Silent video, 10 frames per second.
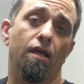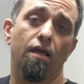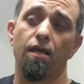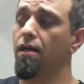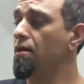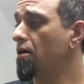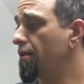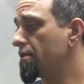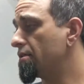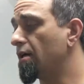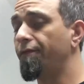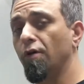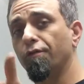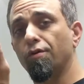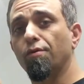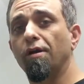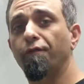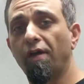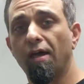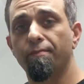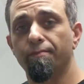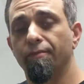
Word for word: and all this stuff over to Rarefab.